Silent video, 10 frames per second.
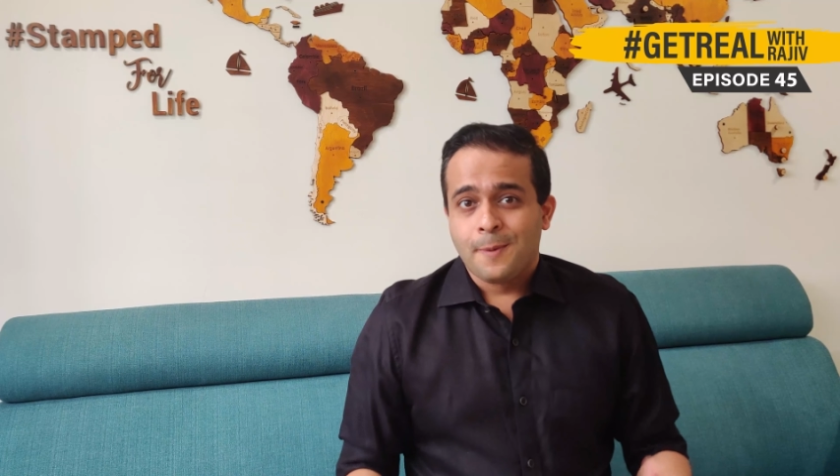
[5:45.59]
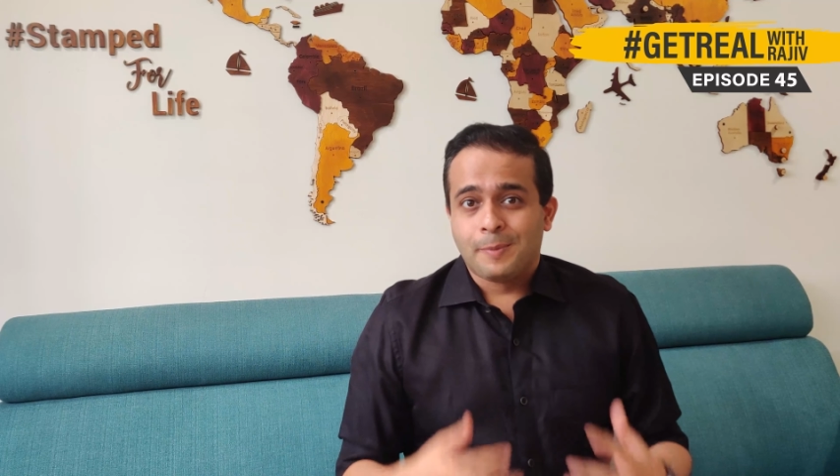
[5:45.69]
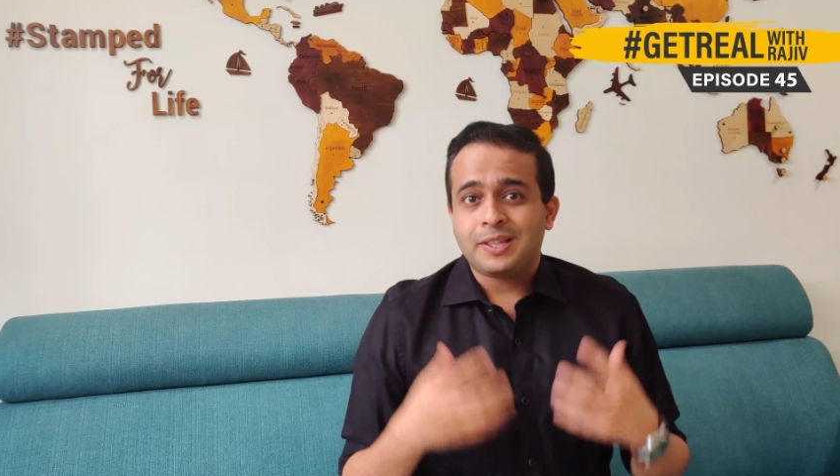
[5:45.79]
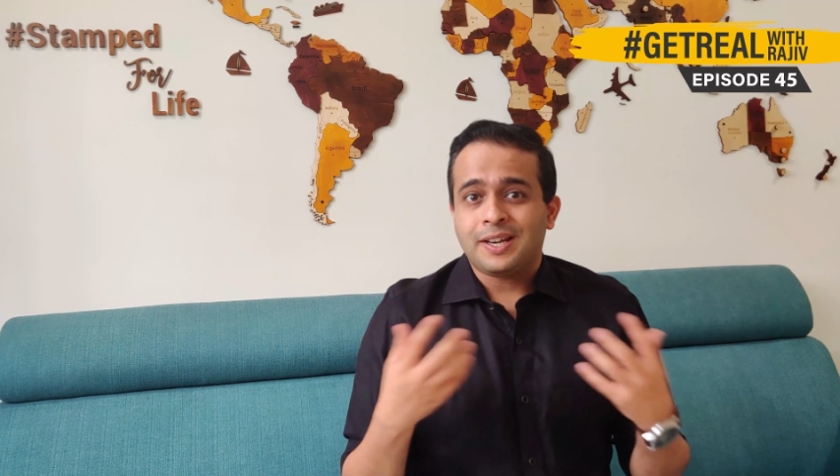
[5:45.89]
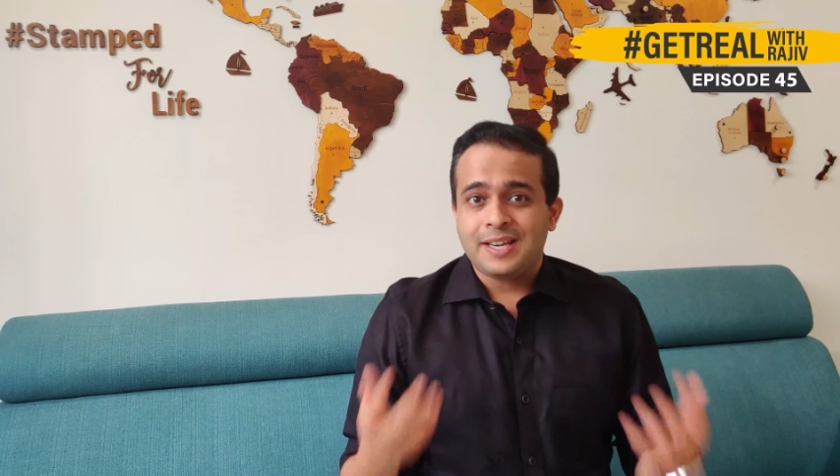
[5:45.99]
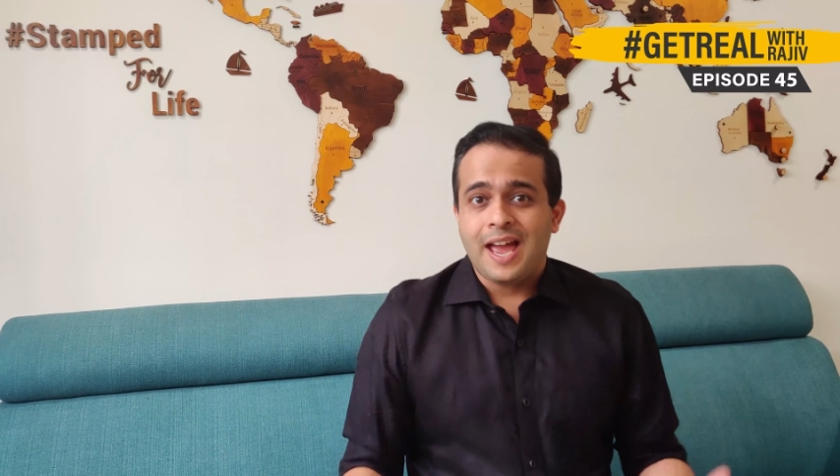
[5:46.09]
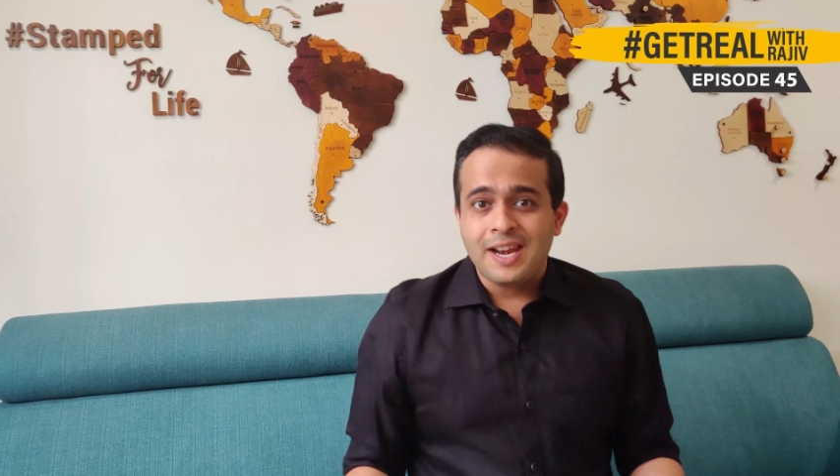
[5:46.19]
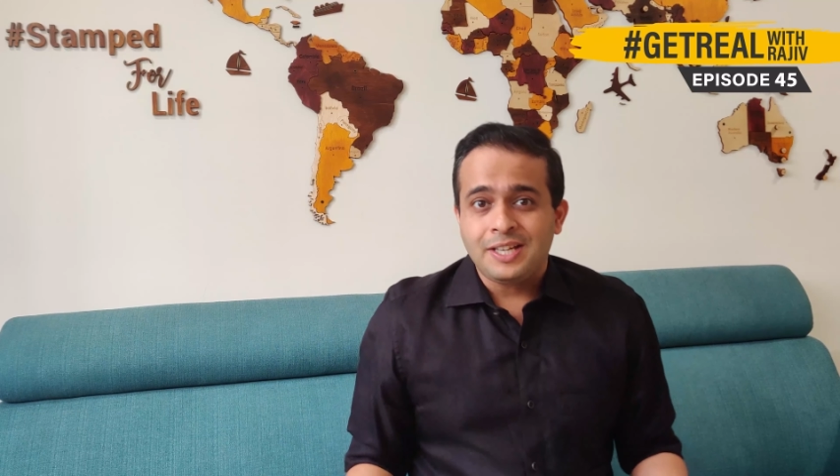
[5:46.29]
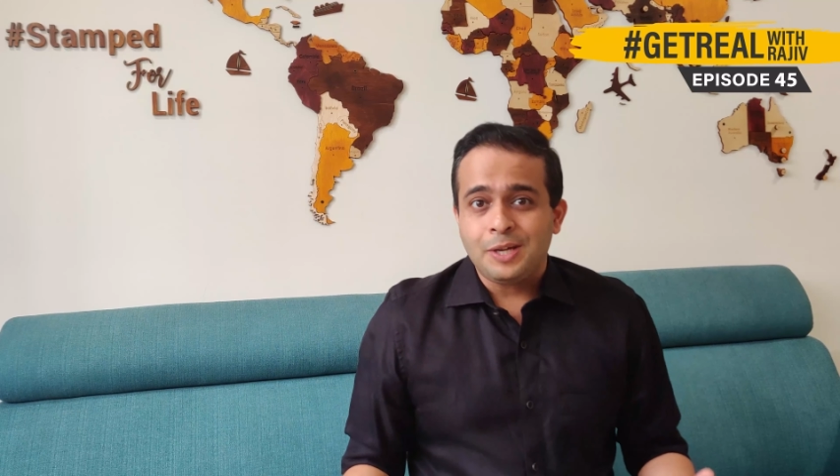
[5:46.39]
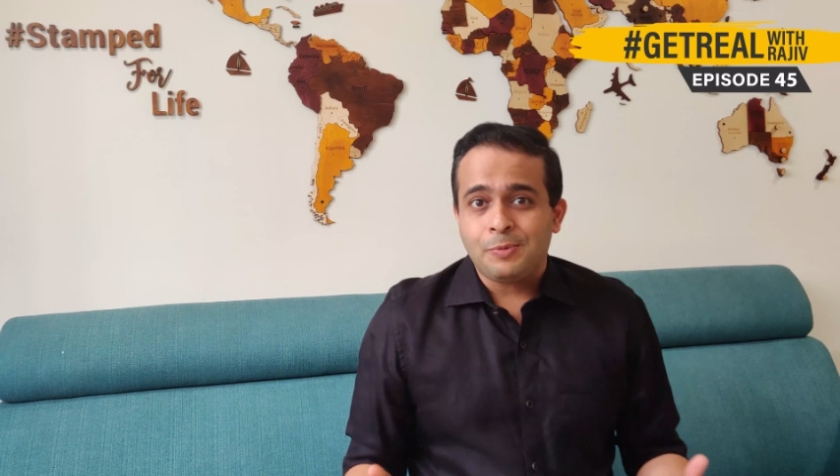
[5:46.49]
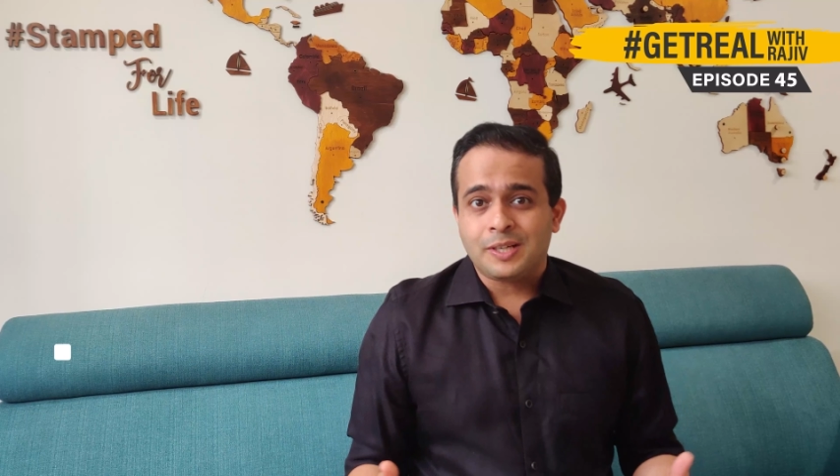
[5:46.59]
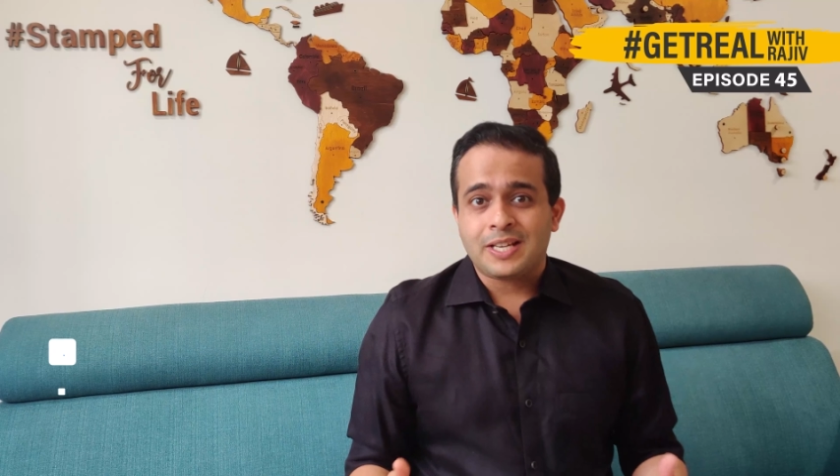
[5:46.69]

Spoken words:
but the reality was